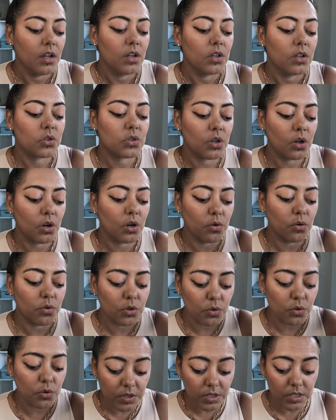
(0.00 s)
So you
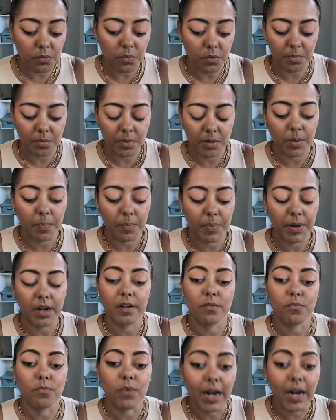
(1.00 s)
really want to be
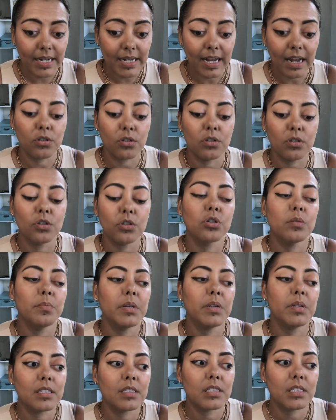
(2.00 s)
preparing right now. You should be
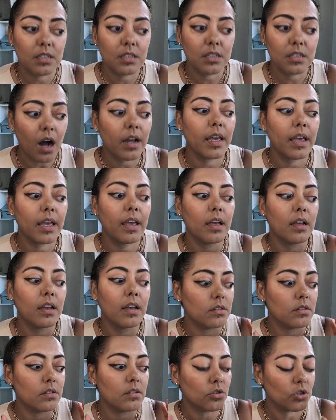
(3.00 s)
stocking,
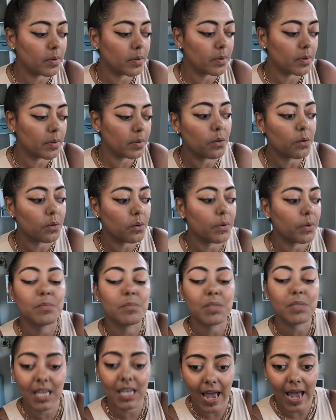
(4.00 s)
you know, you should be putting away
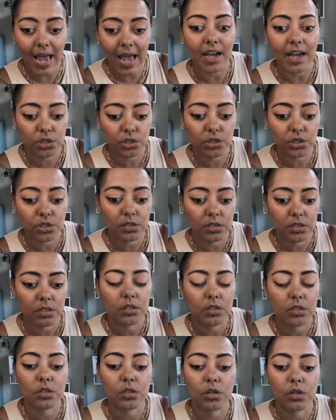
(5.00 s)
some cash. Mm-hmm.
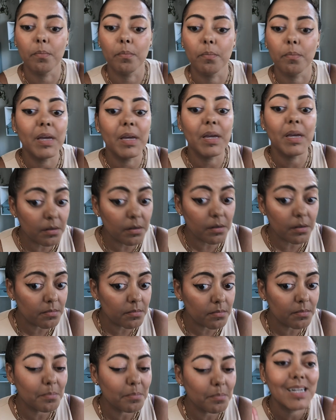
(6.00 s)
So minimum,
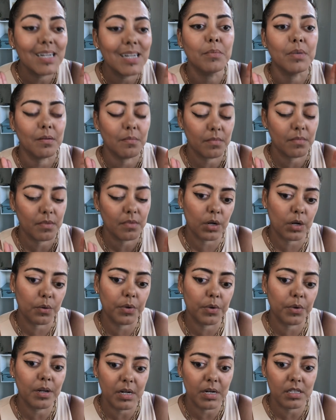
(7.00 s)
minimum
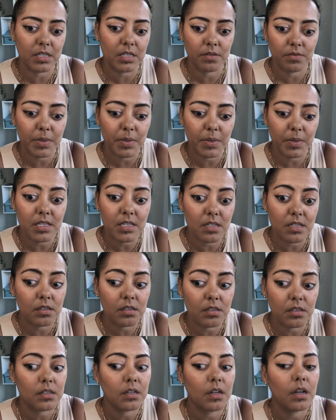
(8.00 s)
three months of
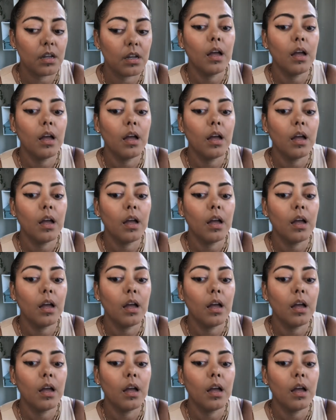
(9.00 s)
expenses.